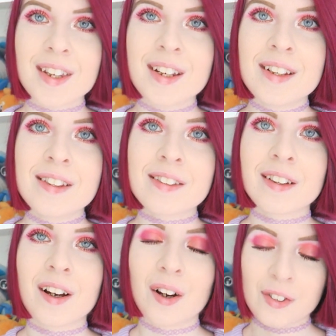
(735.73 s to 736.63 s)
These
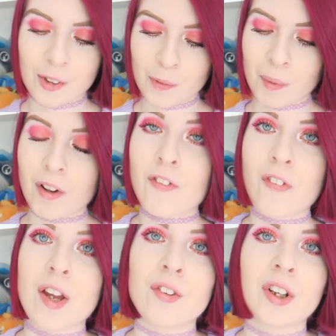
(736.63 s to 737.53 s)
are some of my
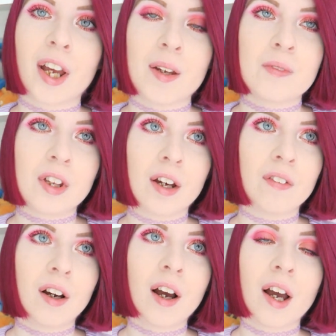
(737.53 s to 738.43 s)
favourite games
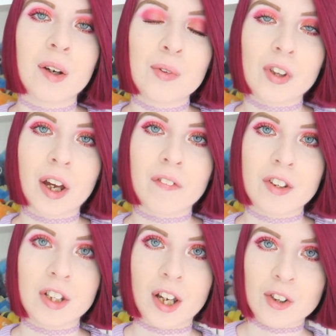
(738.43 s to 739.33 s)
ever. I also have
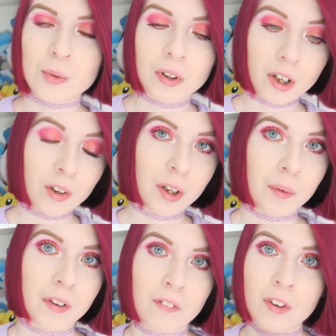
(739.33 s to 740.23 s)
the DS one. I got it
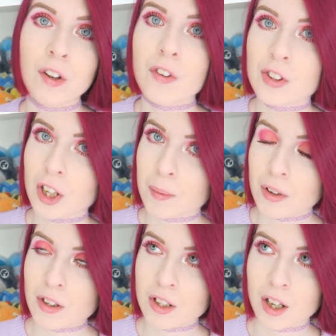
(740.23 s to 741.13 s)
when it very first came
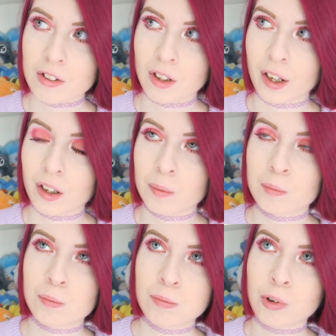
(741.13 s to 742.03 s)
out on the DS, like
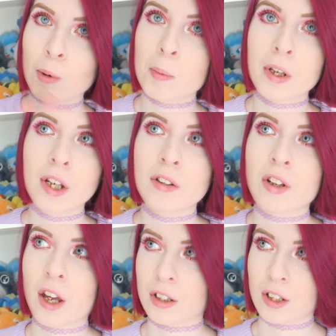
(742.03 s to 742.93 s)
probably
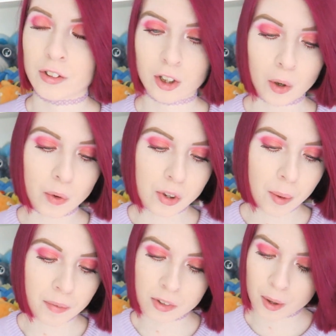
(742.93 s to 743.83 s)
10 years ago or
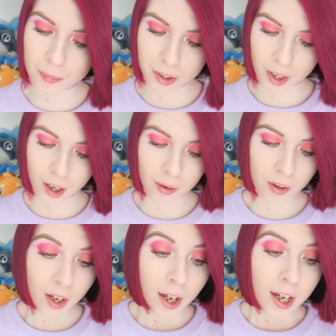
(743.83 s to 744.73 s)
something now.
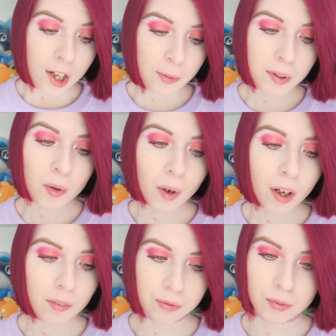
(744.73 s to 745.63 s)
It's been
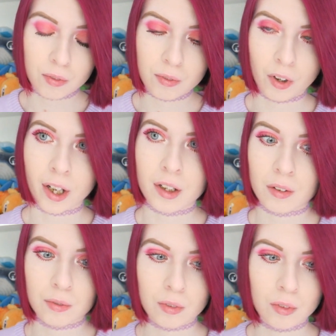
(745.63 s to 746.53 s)
quite a like
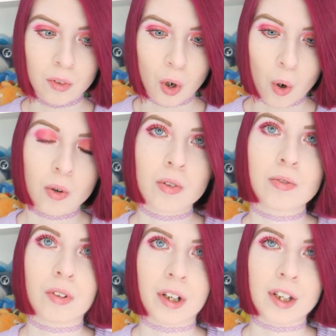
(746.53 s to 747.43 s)

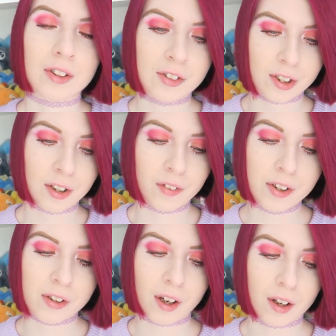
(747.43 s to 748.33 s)
long running
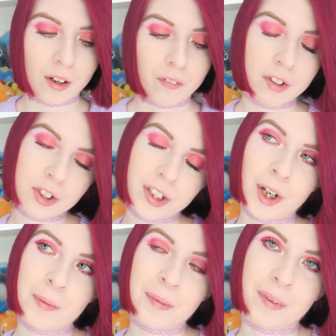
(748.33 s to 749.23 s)
series, and eventually I
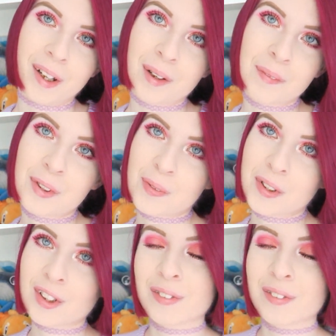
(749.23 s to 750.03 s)
hope it might come to Switch.